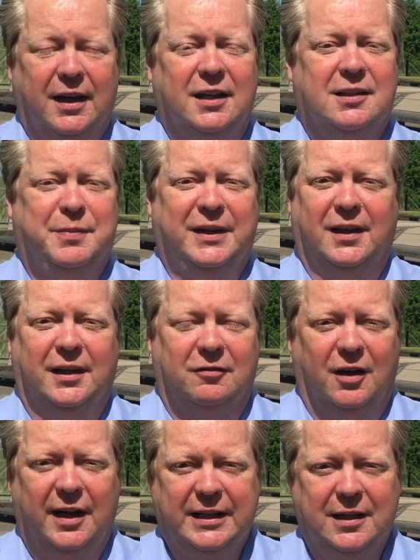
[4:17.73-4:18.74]
It's a bit like
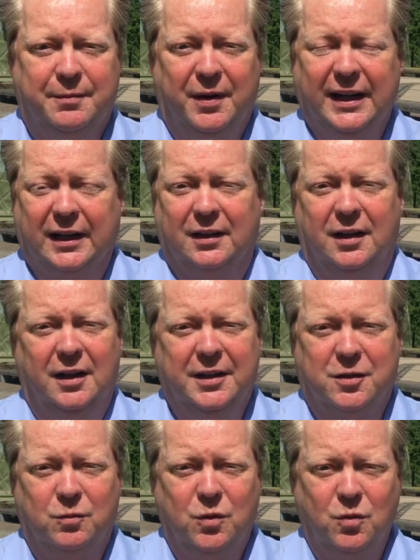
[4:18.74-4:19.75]
riding a bike, learning
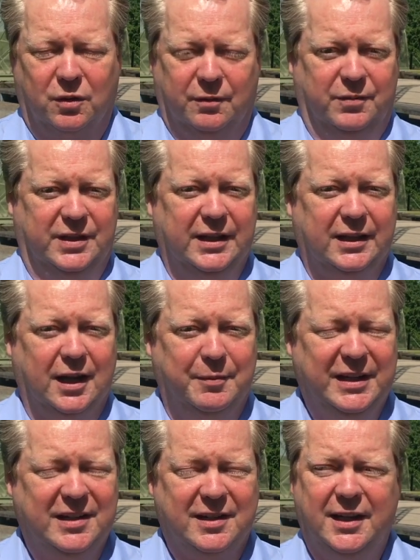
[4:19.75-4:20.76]
to walk. Did it
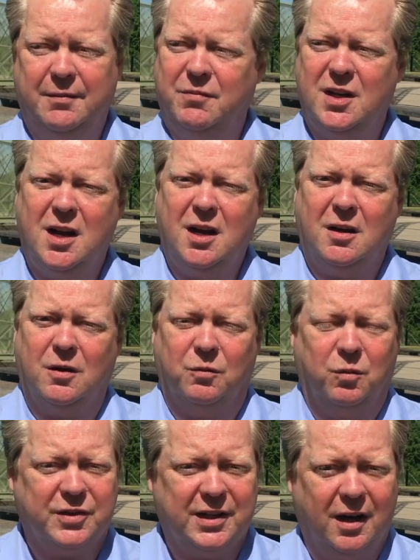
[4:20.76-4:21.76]
come easily? No.
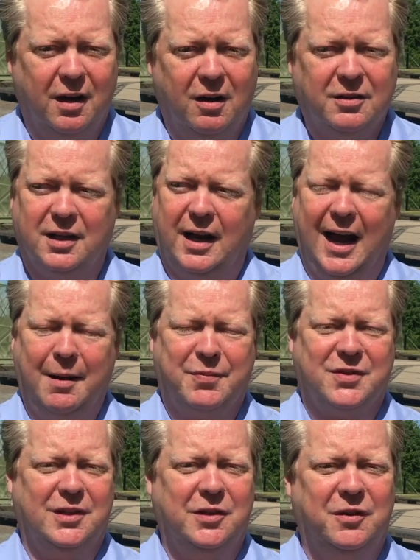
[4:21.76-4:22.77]
Was it hard?
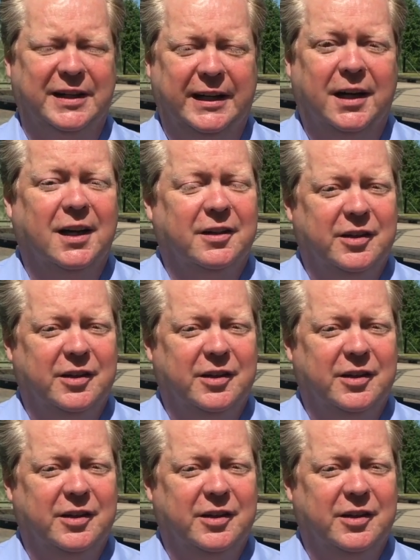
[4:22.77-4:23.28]
Absolutely.